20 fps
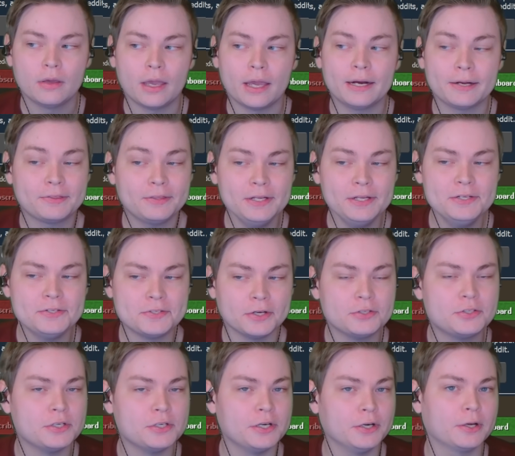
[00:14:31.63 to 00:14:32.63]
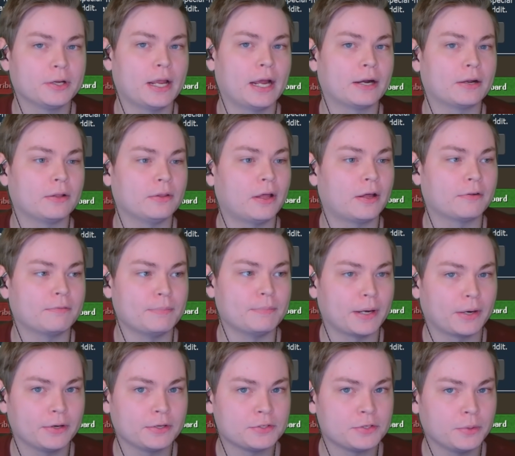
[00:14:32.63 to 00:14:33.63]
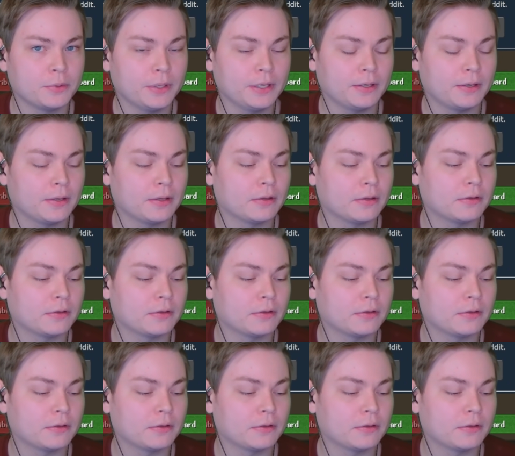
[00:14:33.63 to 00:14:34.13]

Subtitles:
And I think dungeoneering had a lot of merit to it.